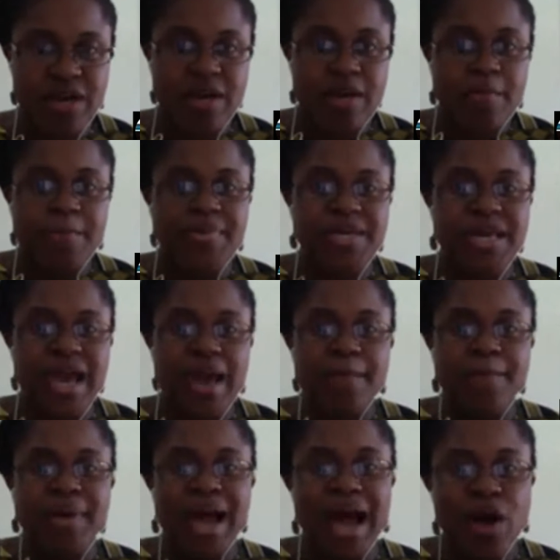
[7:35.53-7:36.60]
be
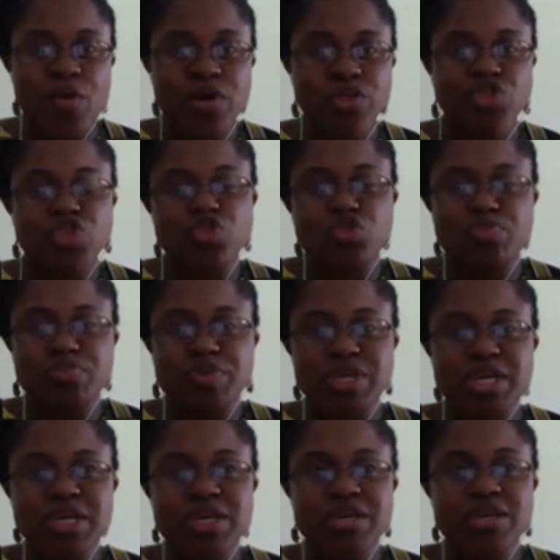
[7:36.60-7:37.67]
empowered to
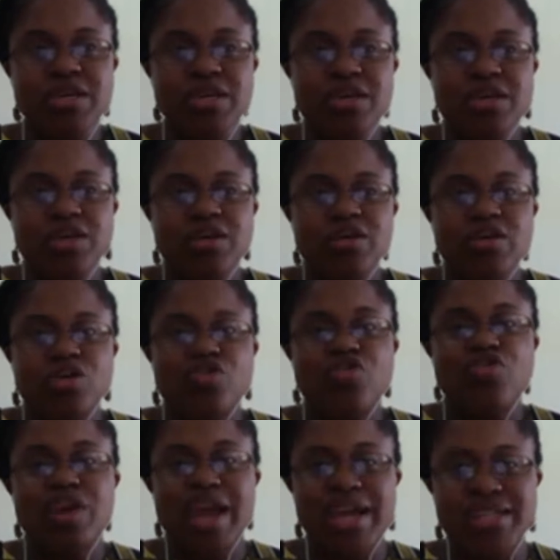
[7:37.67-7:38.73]
be
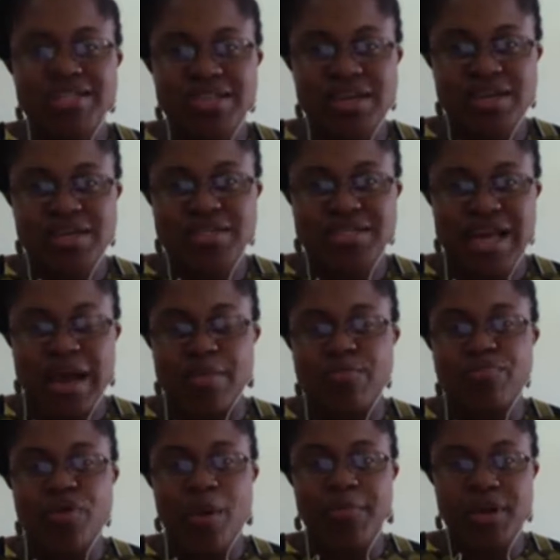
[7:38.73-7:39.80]
creators and
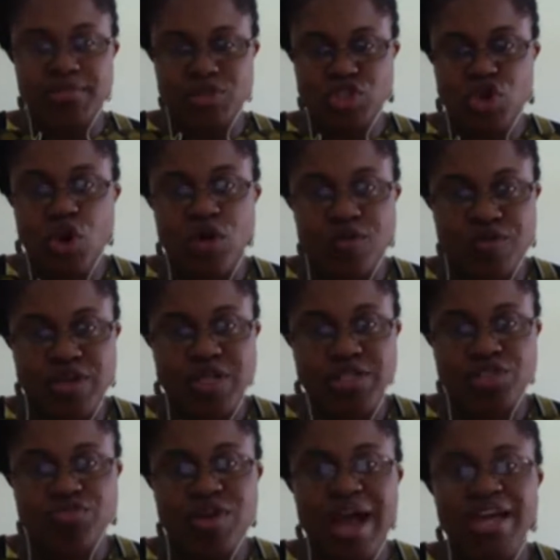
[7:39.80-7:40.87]
problem
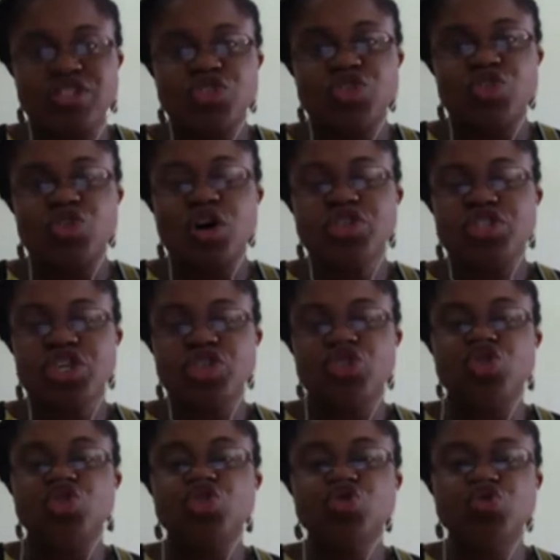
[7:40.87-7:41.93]
solvers, right? So not just
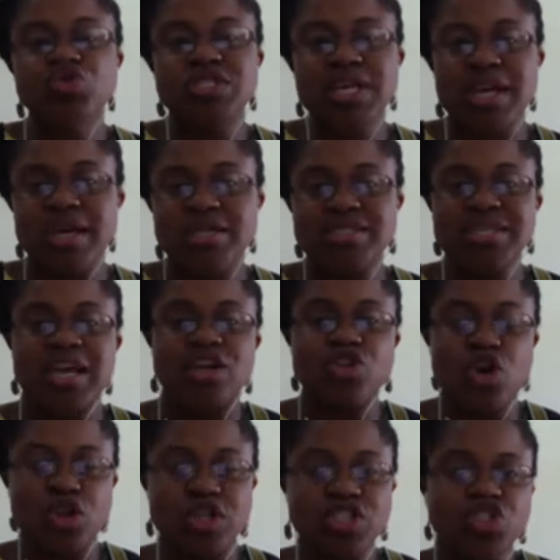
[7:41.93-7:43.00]
using
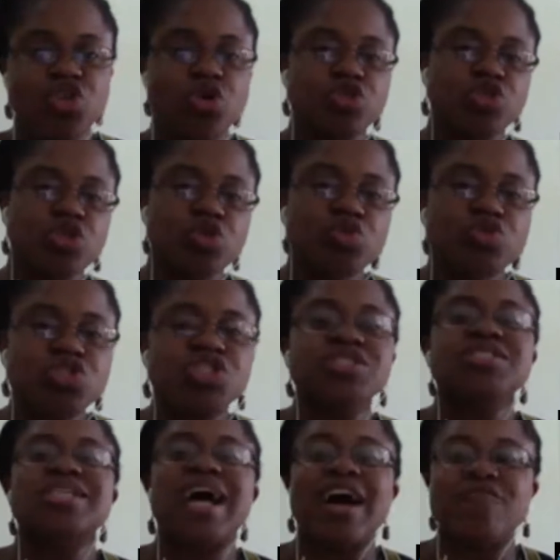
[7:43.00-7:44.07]
technology or solutions
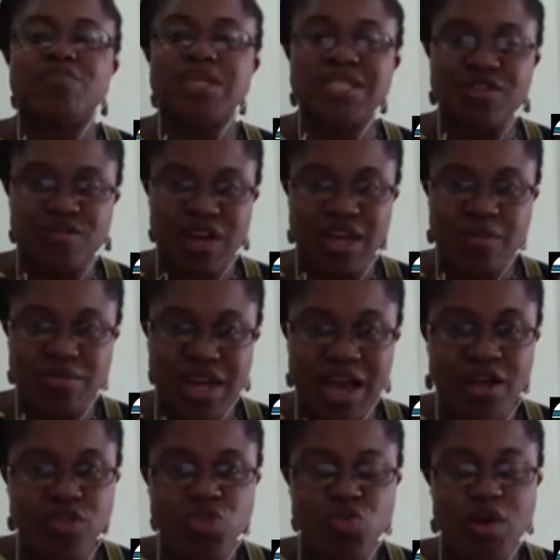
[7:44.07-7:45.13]
that have been developed
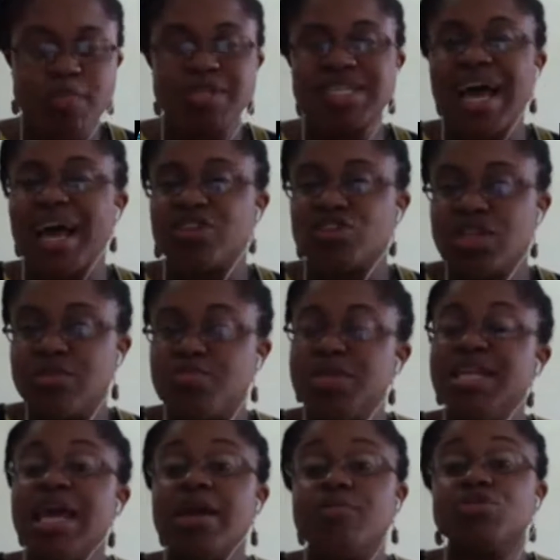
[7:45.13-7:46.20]
elsewhere, but actually
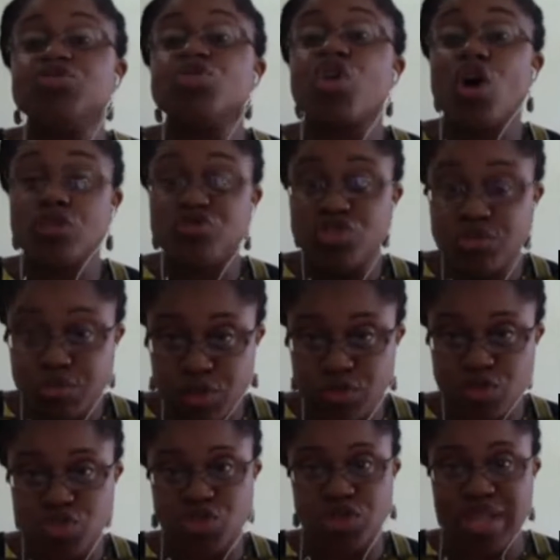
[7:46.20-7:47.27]
being able to contribute
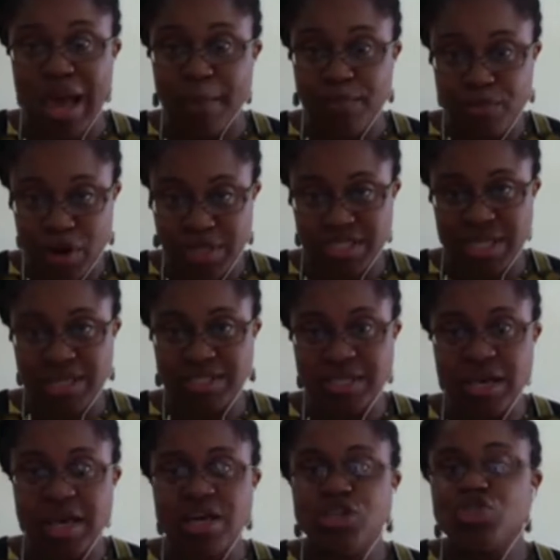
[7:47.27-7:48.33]
to that process.
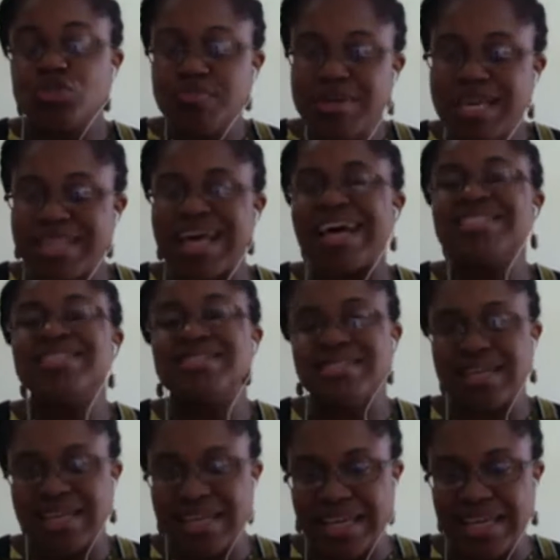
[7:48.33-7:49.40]
To me, that is the
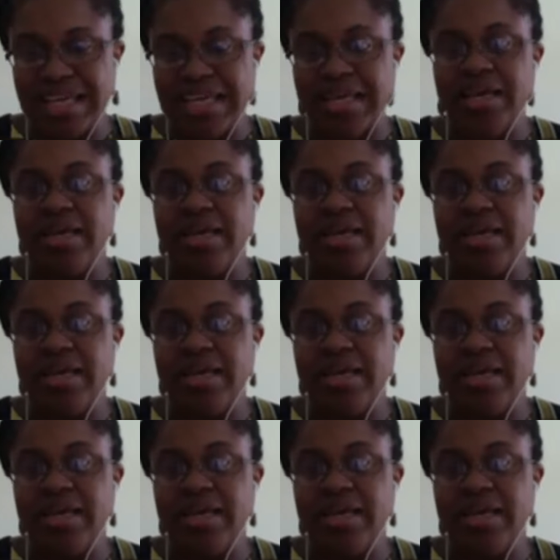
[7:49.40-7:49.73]
key